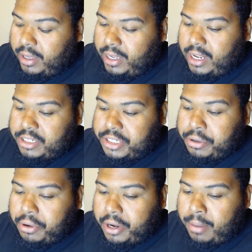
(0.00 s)
and I
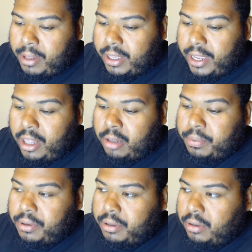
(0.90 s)
zeroed out my
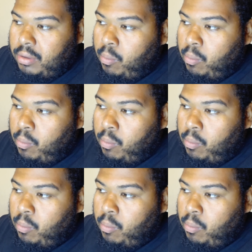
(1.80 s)
caliper,